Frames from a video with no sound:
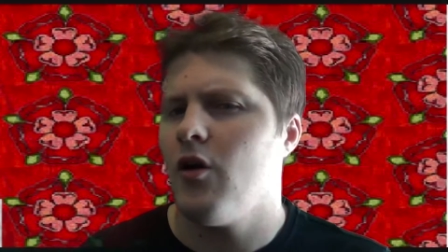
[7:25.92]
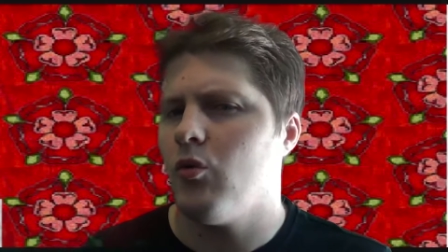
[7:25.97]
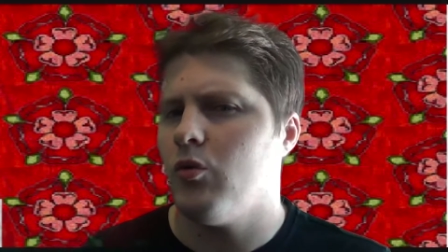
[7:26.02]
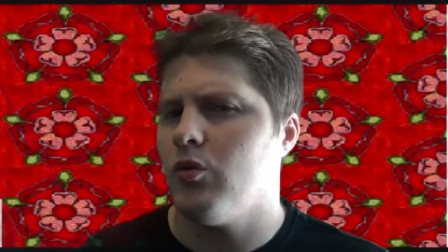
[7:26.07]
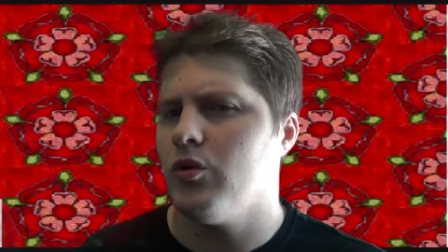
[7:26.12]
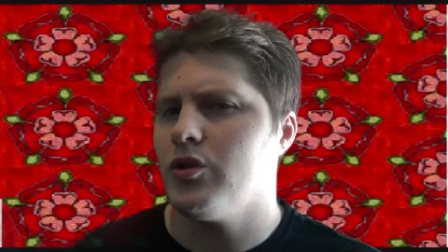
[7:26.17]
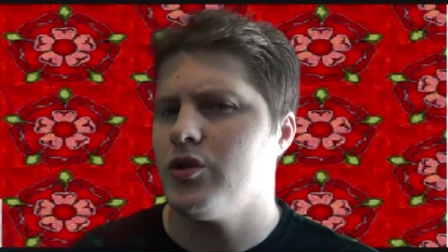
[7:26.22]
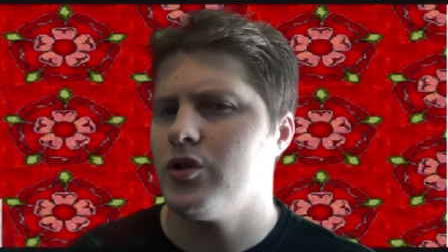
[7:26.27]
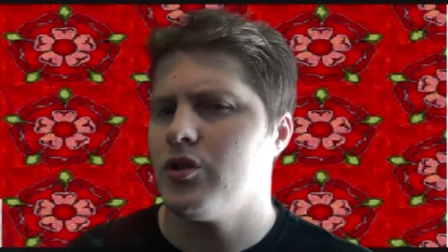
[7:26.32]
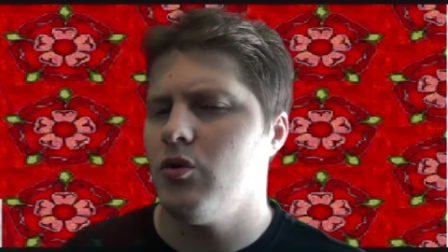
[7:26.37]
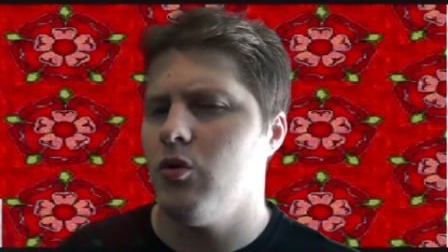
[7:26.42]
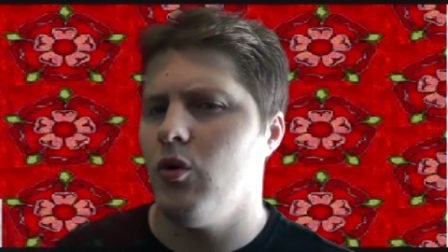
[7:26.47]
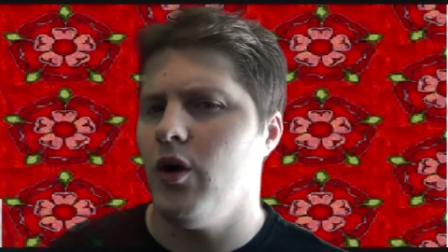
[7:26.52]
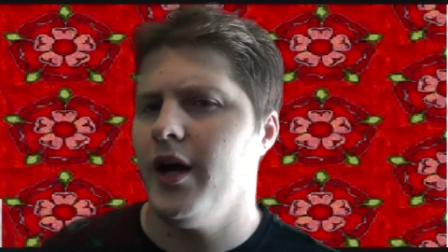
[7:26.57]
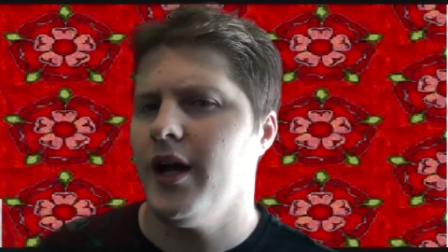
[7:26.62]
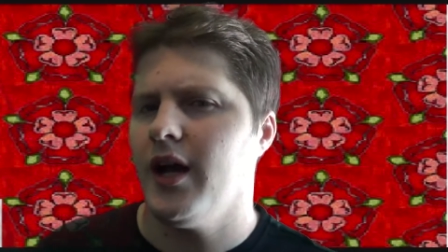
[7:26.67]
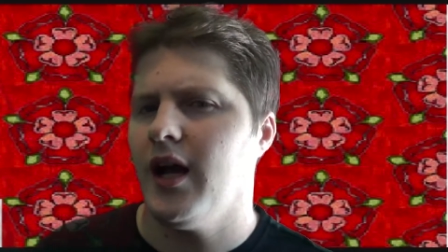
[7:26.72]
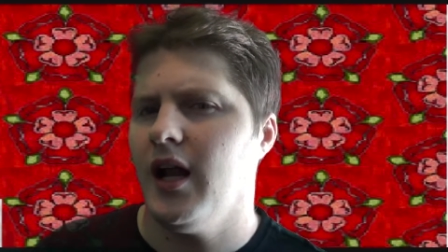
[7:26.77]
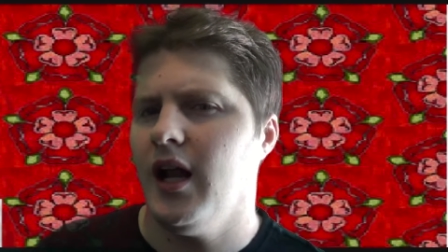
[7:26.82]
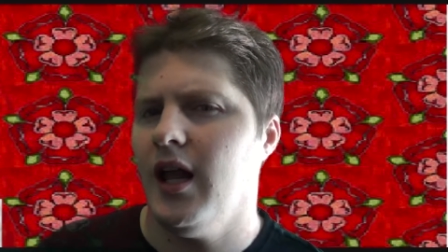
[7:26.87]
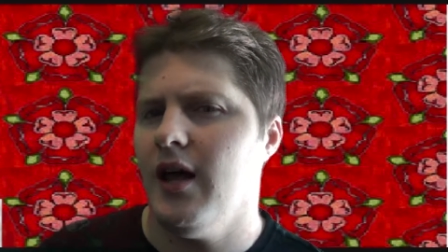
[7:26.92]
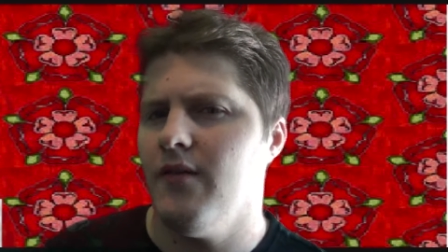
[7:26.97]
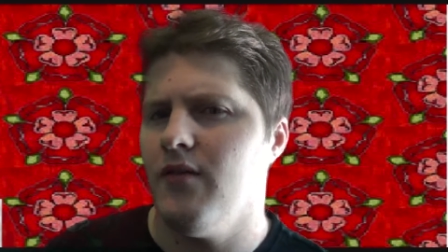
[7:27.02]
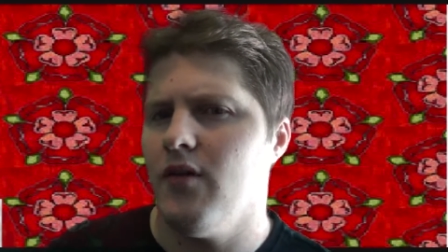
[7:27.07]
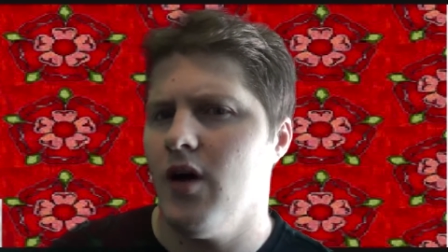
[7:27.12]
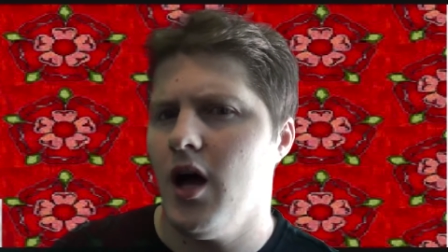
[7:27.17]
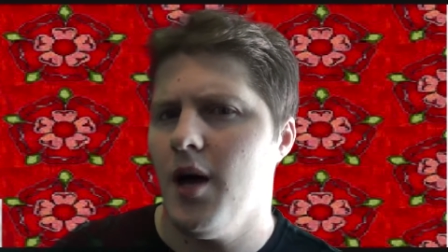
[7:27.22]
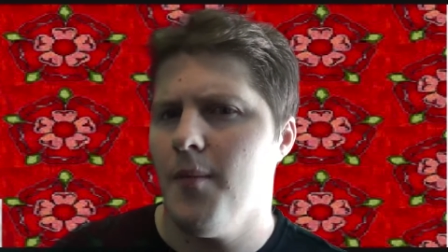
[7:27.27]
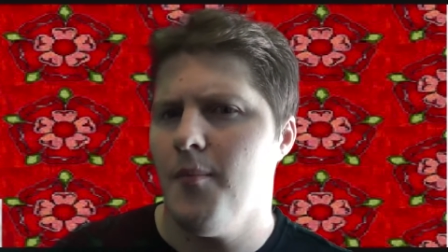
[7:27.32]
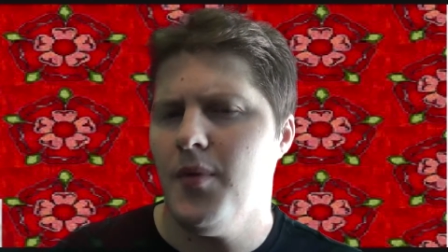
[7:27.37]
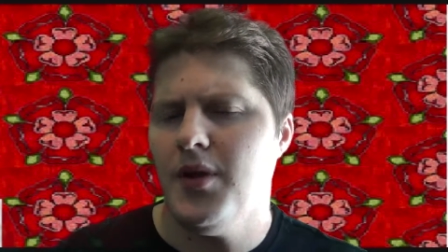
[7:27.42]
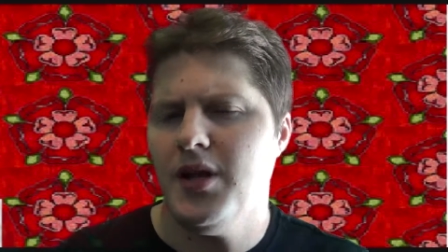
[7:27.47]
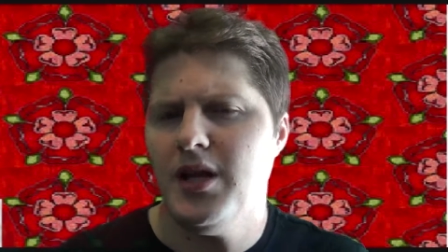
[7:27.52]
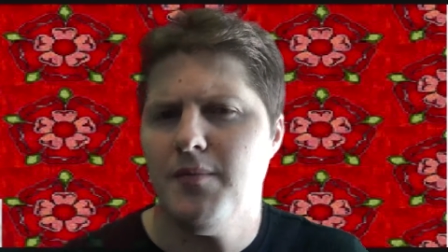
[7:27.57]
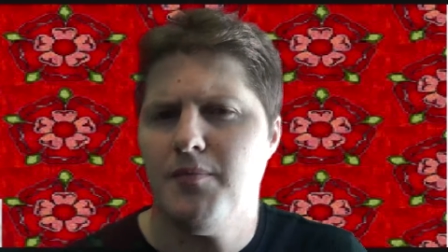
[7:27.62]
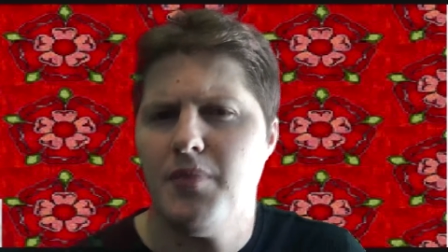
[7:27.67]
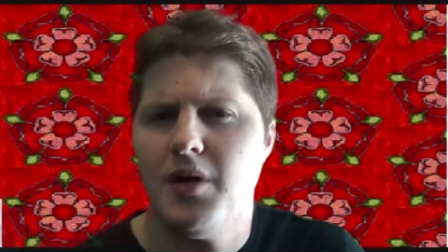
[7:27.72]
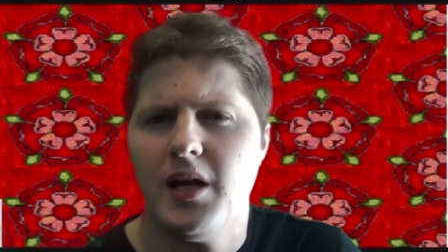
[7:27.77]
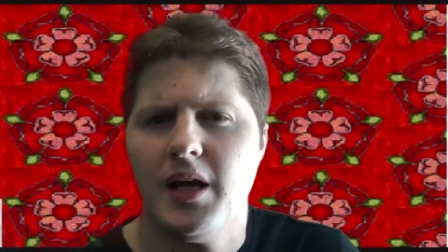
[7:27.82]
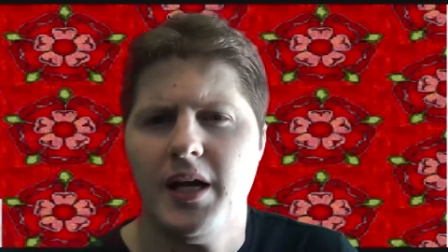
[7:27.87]
was quite clever and
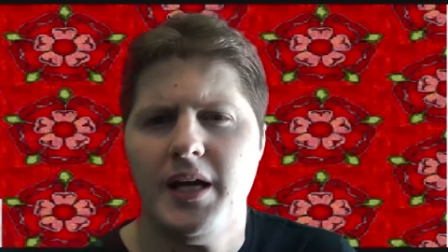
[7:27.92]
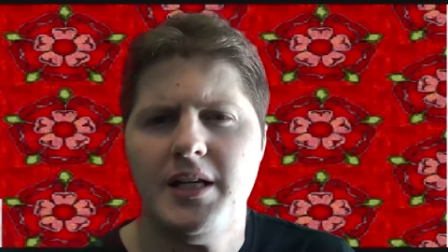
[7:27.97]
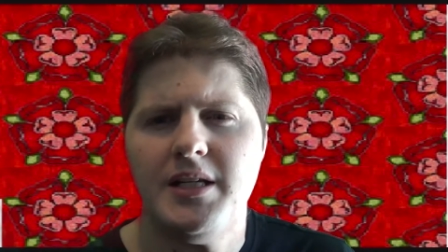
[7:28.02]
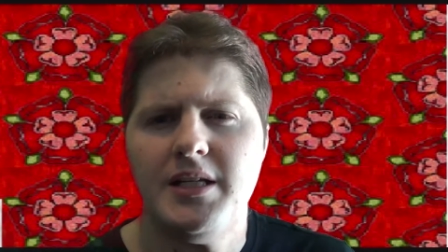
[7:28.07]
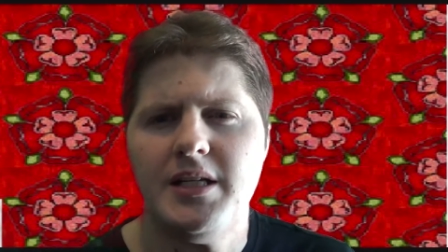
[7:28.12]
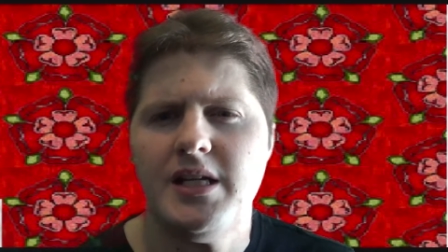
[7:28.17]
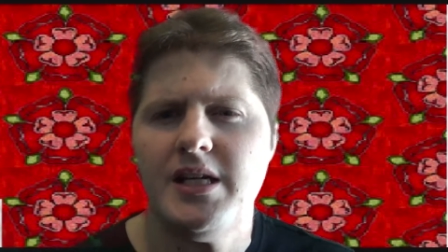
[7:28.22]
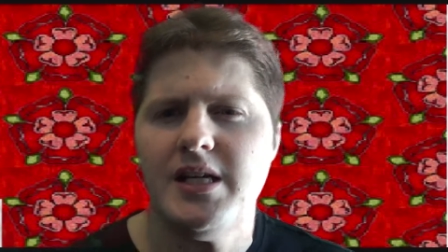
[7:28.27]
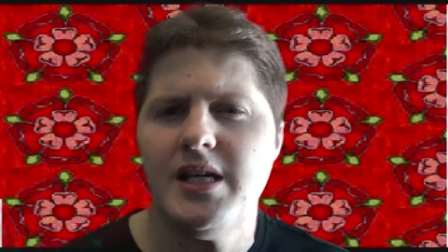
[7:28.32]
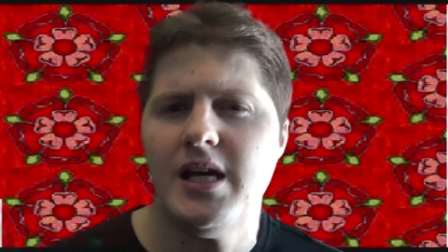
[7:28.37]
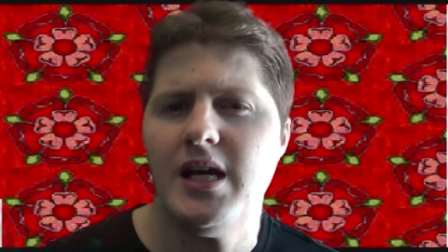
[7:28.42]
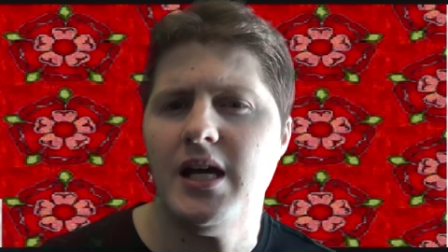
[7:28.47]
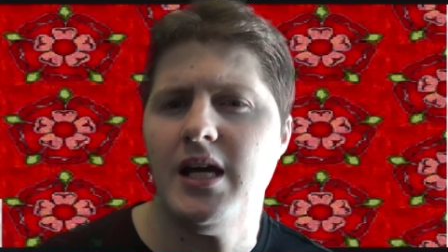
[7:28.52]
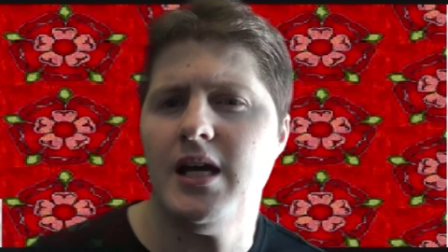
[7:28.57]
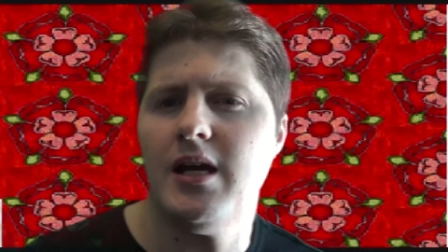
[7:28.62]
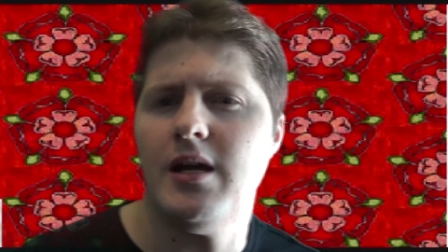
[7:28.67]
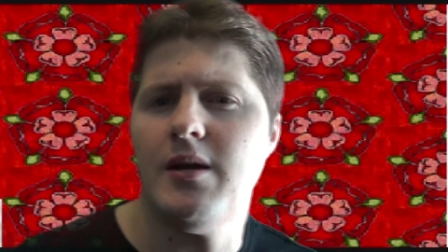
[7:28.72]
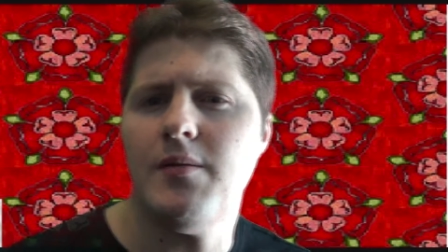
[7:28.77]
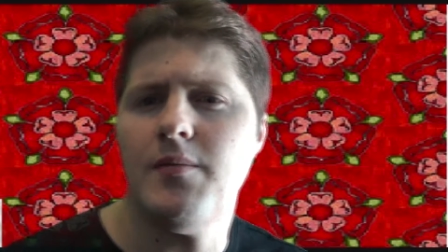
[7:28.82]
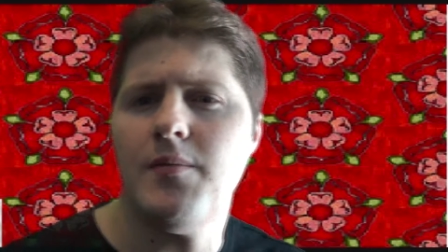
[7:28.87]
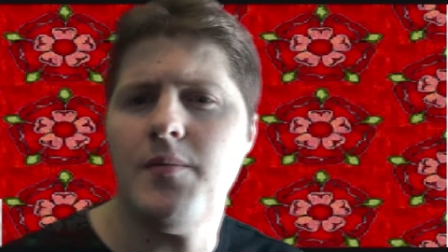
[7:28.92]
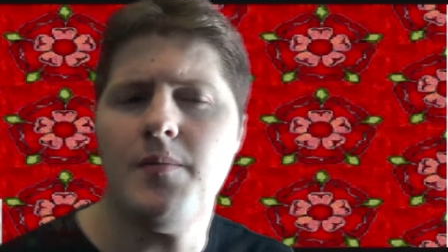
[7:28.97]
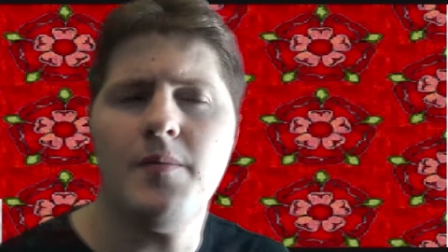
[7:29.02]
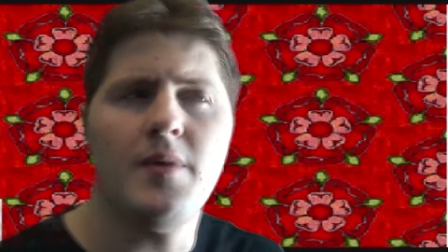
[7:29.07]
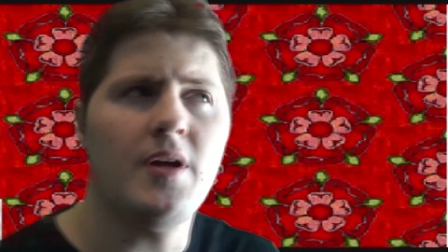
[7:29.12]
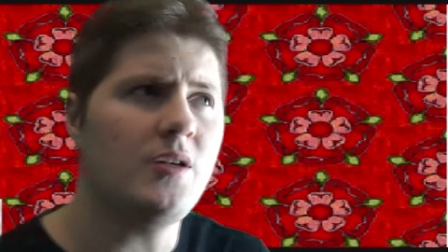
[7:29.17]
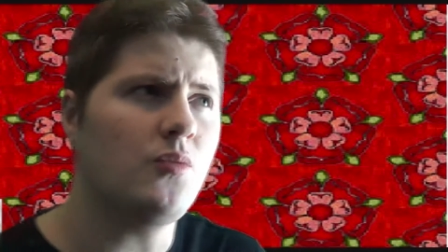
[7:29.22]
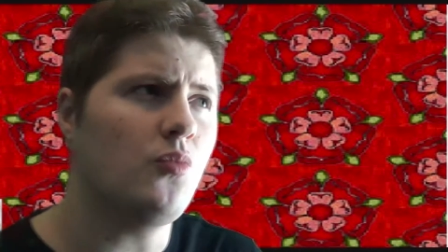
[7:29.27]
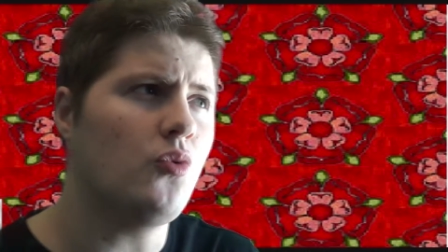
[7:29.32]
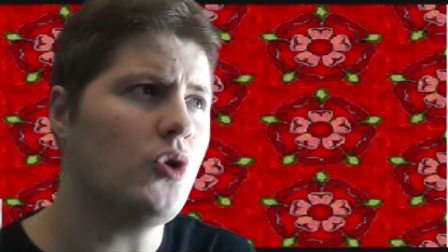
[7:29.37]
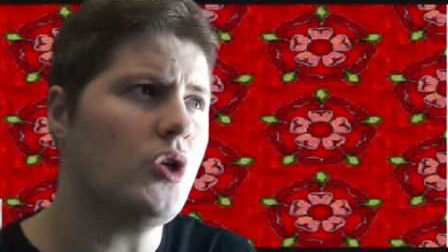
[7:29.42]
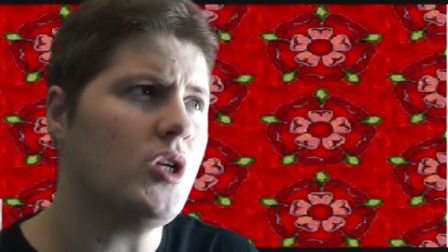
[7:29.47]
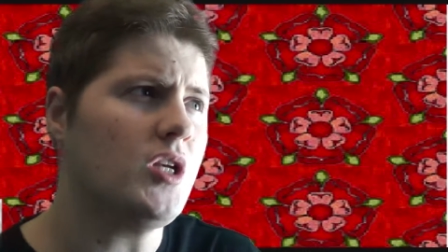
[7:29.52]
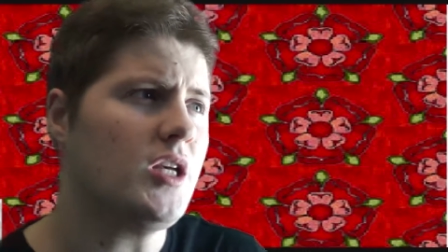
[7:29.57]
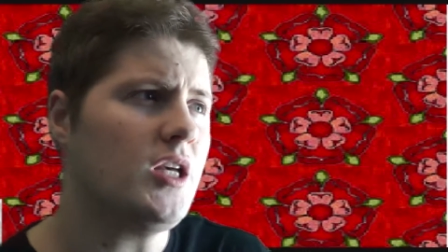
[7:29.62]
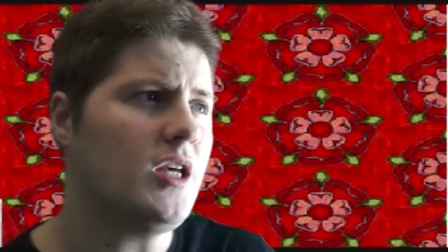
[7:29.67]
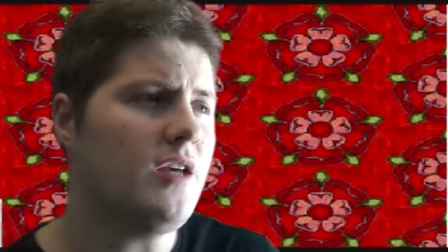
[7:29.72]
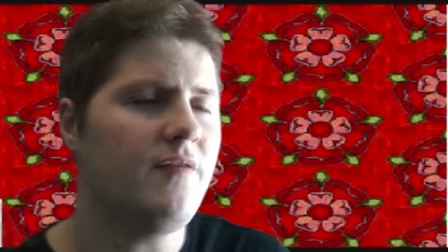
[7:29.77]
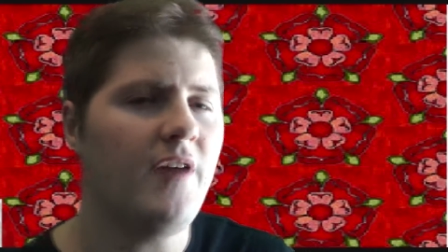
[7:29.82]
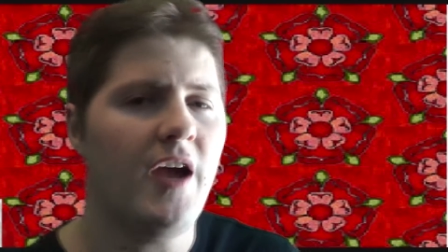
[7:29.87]
manipulated him and
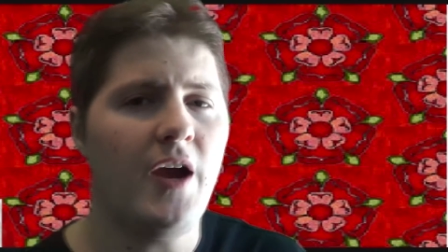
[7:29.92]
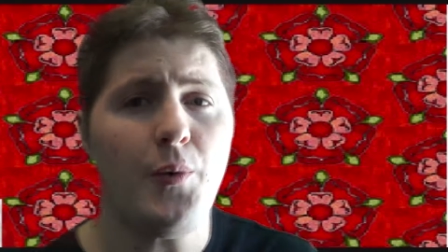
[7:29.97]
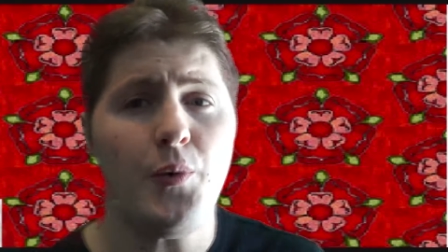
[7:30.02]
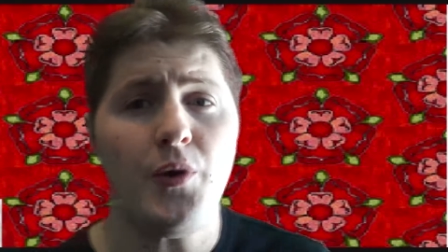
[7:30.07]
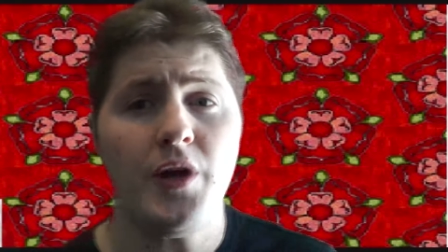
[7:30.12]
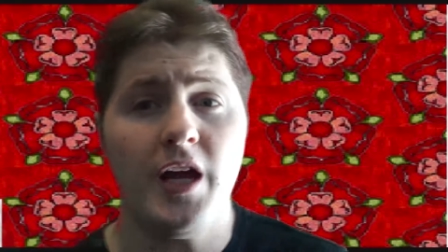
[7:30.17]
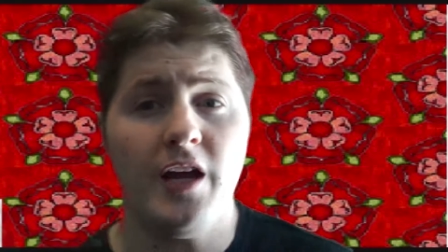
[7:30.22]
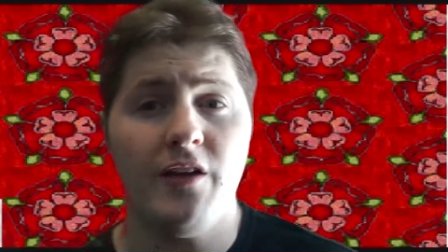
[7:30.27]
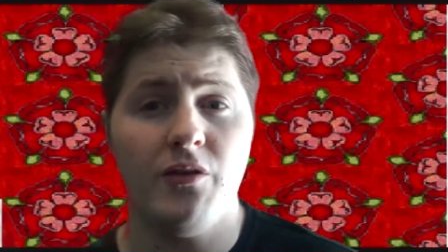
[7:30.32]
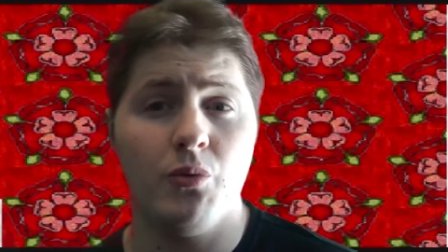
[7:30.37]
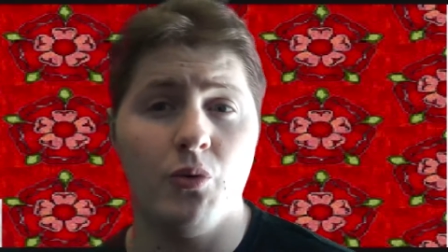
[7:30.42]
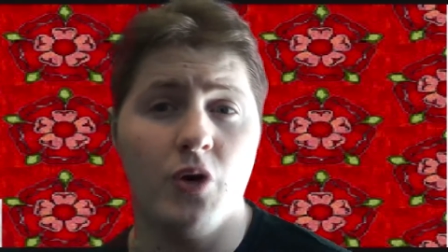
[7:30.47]
wouldn't give Henry VIII